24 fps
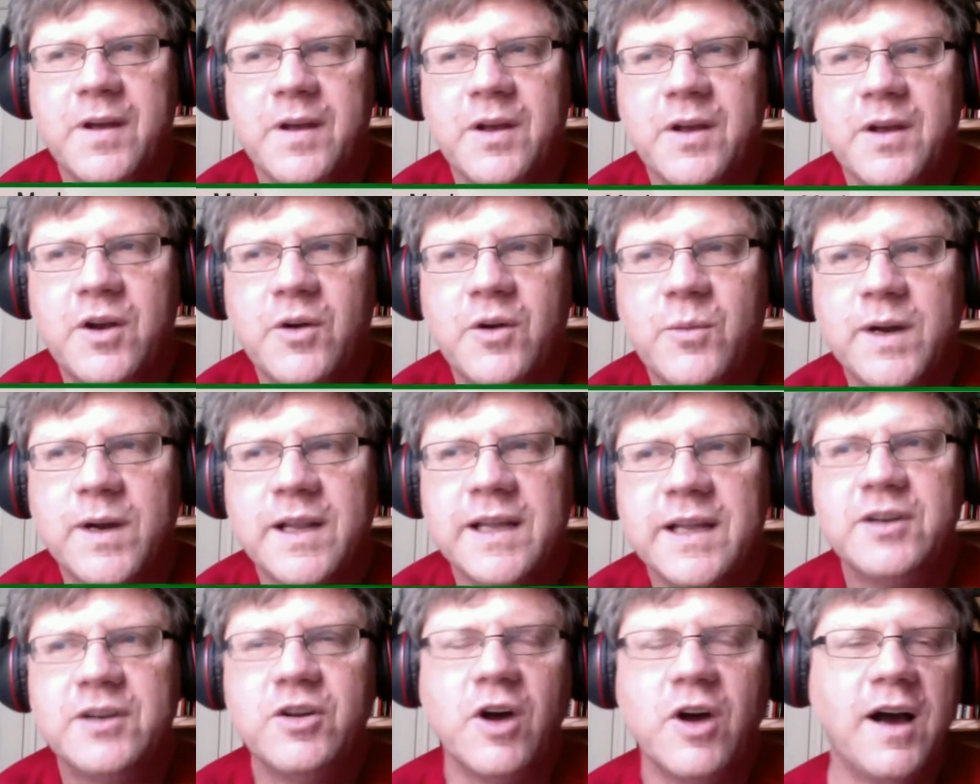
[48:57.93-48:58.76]

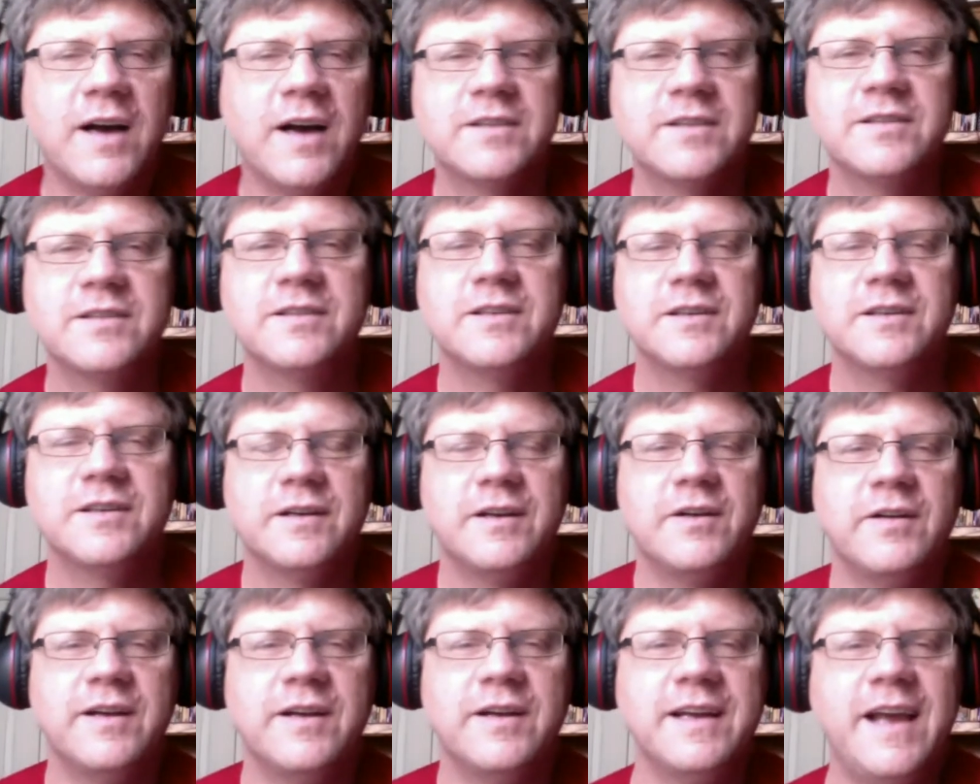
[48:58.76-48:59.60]
really talks,
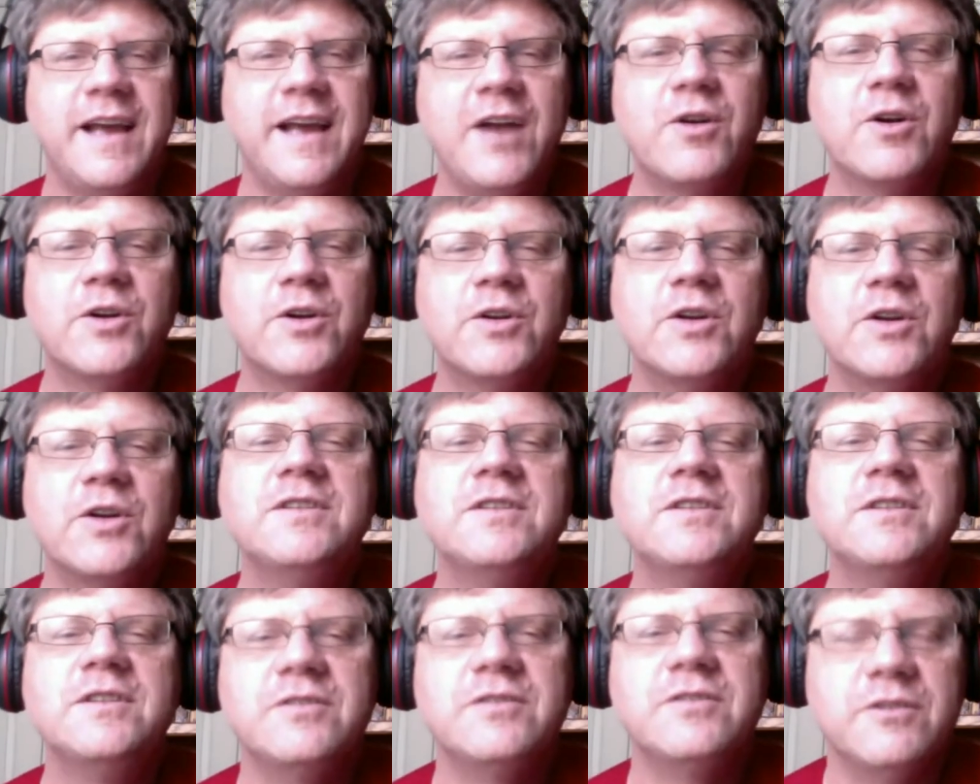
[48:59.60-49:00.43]

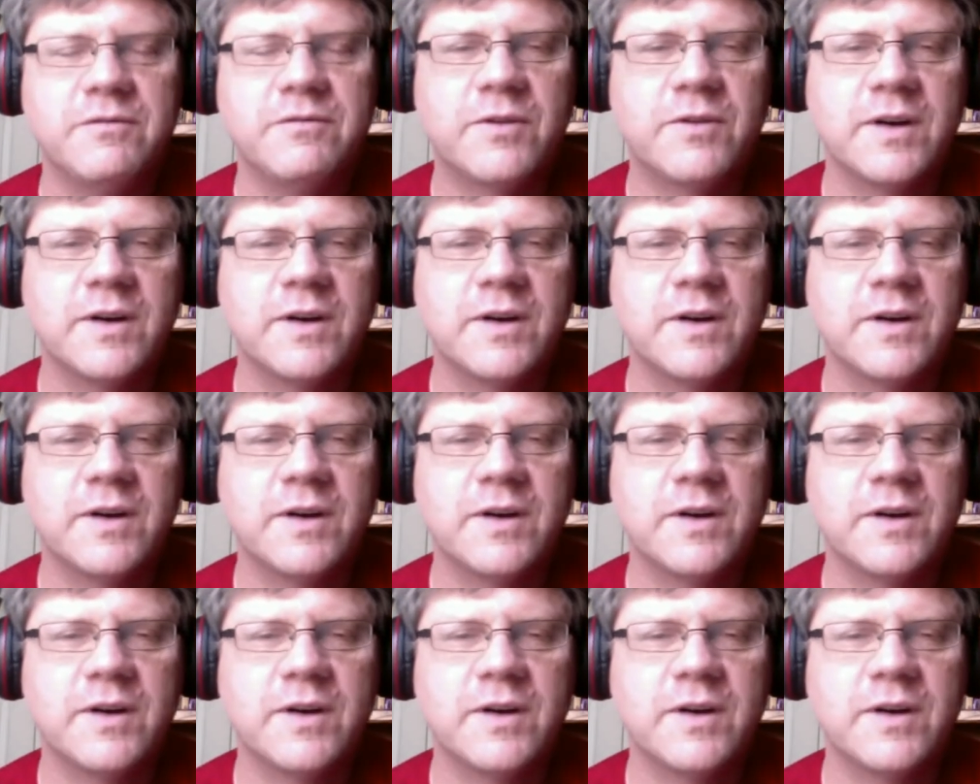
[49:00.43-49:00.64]
introduces you,